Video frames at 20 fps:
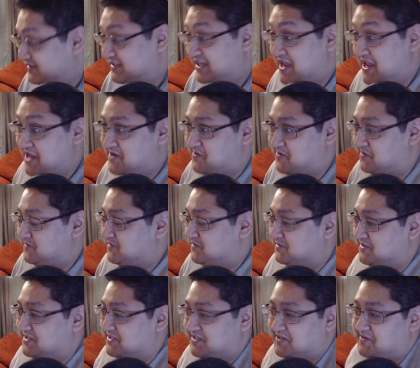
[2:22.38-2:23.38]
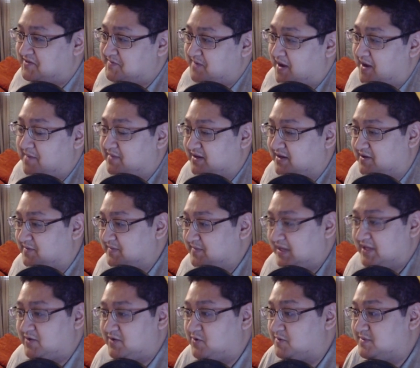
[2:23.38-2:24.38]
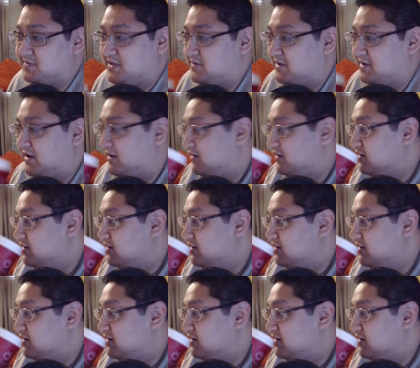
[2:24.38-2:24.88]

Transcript: cake orbs. I'm gonna call them cake orbs. I don't care.